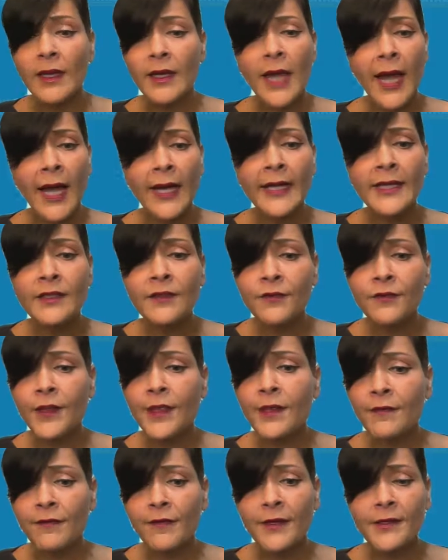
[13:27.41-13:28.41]
And for
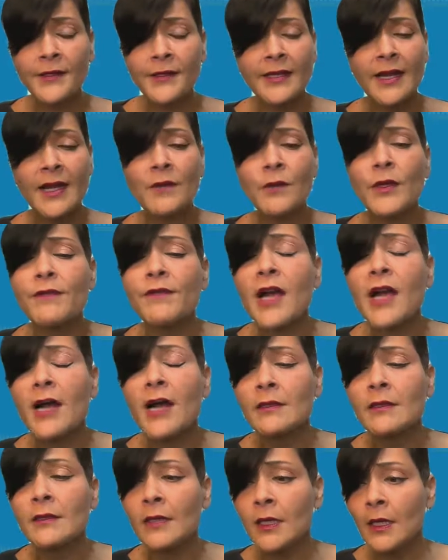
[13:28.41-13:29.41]
the first time, we've
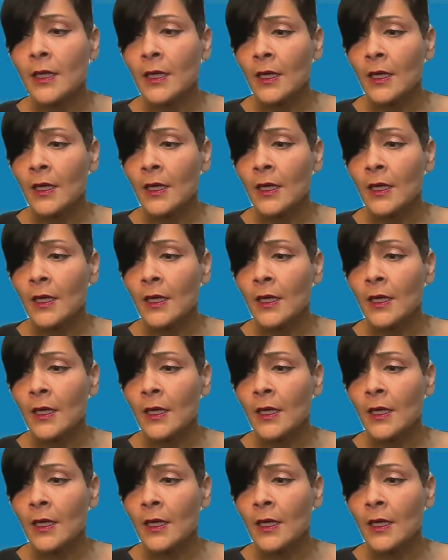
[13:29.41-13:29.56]
gotten